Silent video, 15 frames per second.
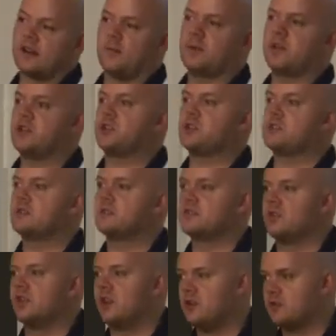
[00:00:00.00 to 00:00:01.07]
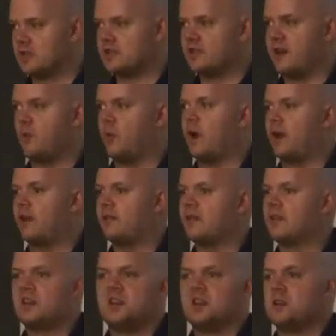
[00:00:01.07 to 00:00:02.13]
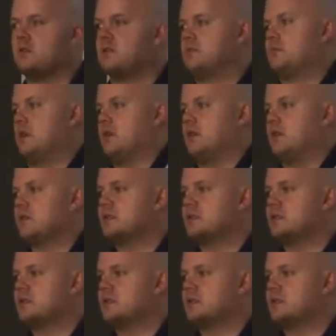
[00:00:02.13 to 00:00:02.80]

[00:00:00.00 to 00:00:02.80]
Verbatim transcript: competitions. So they use a set weight, I don't know,